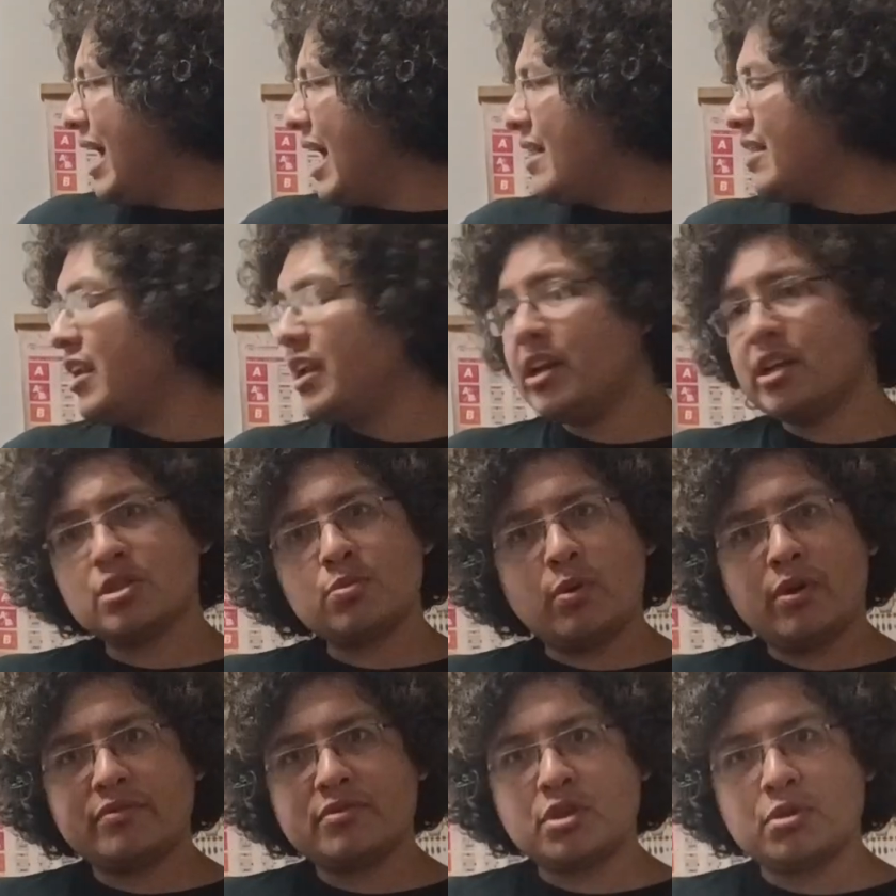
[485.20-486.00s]
And then he
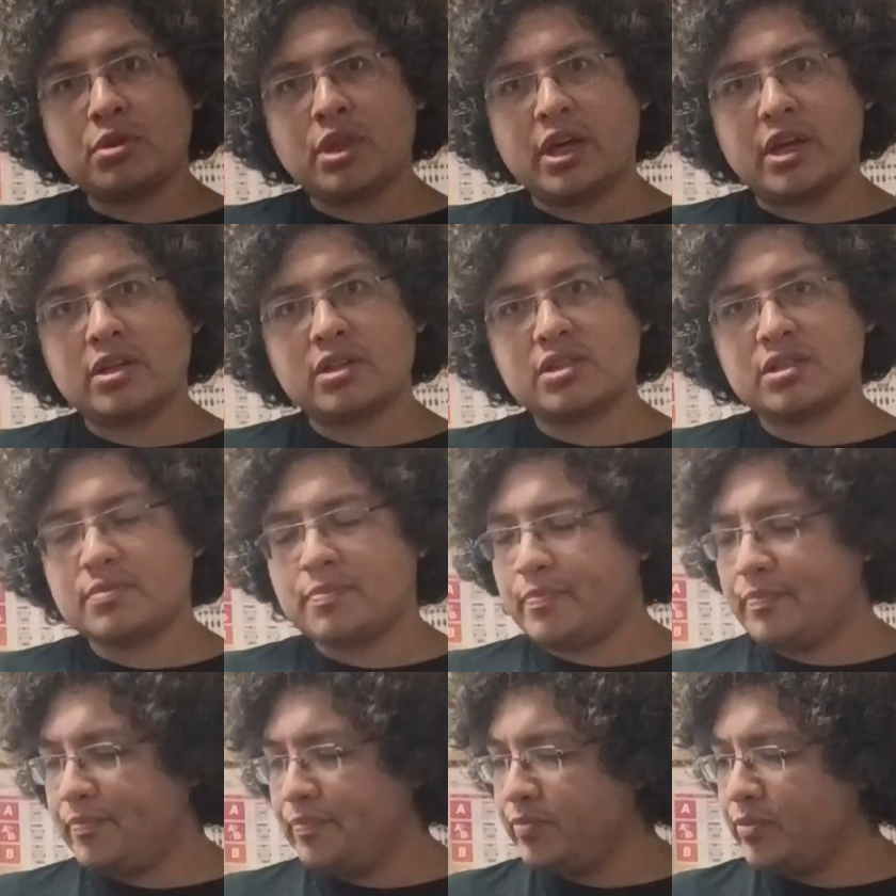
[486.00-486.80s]
does one of 2
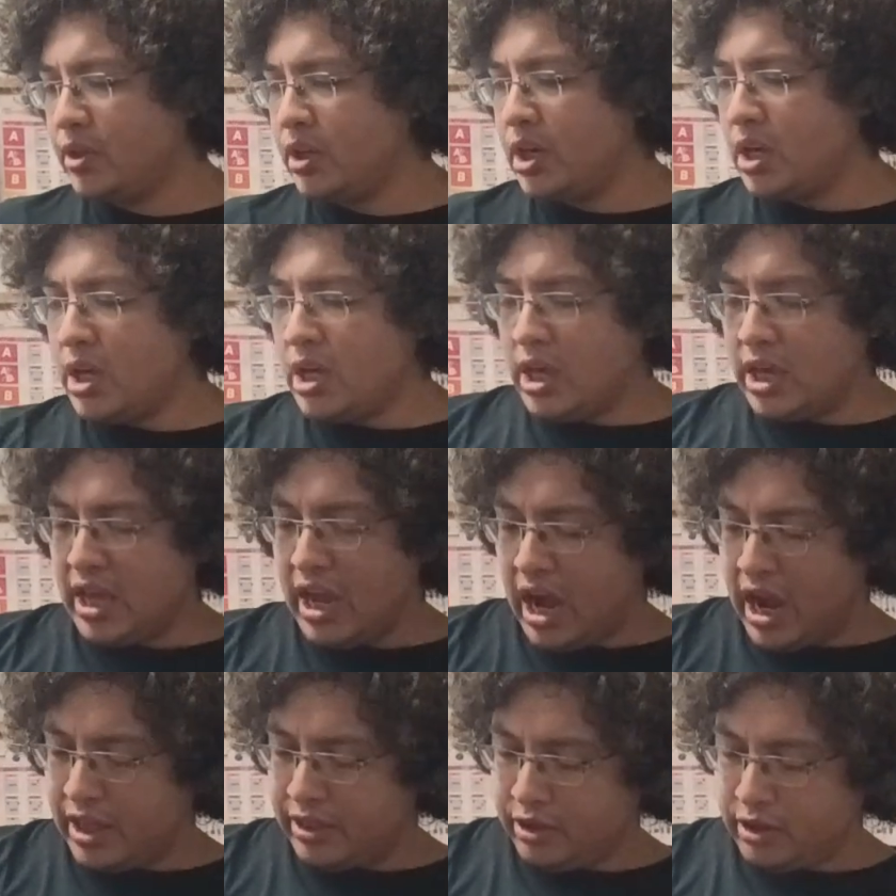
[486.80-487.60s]
things.
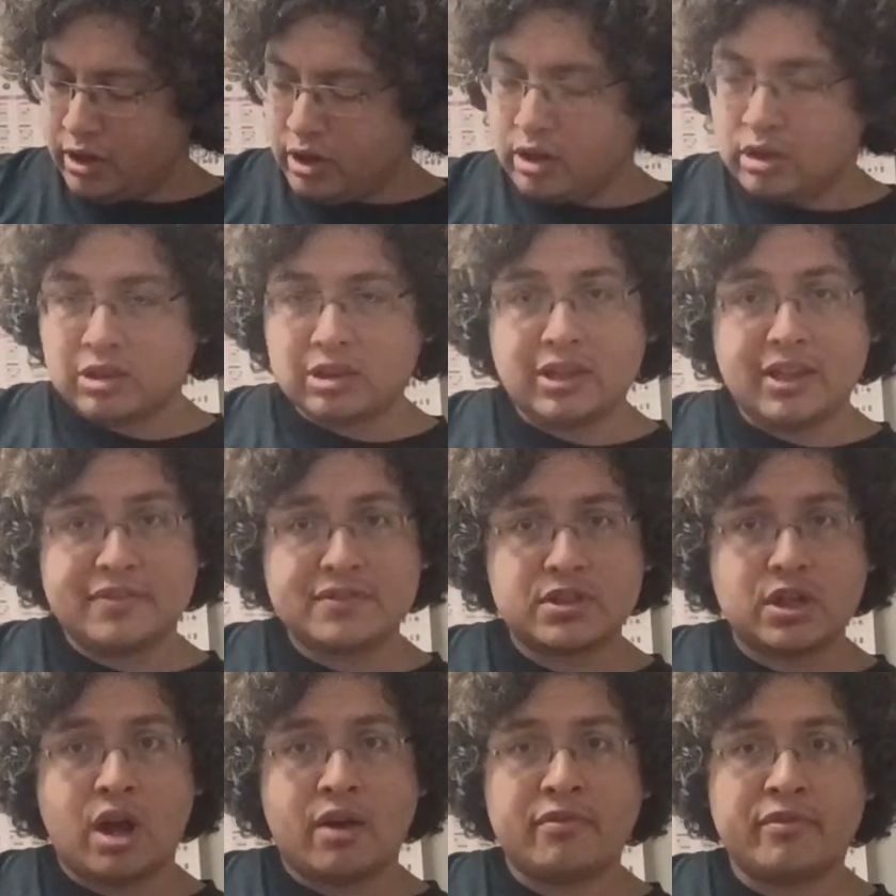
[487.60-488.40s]
He either
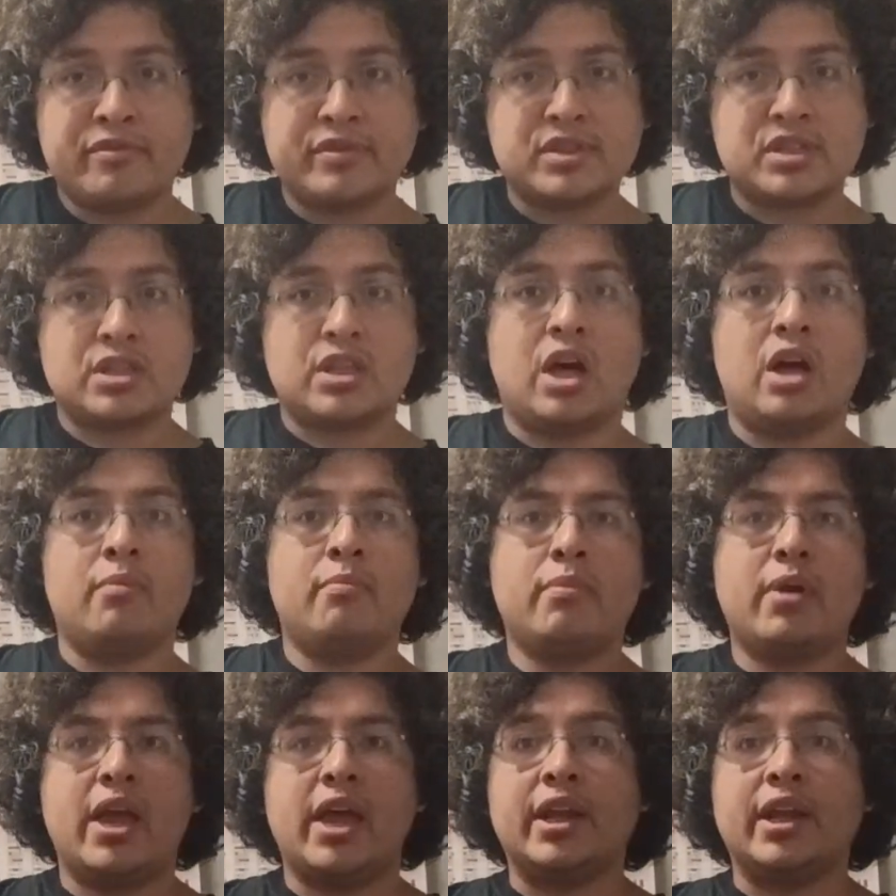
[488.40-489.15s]
lifts off of his thumb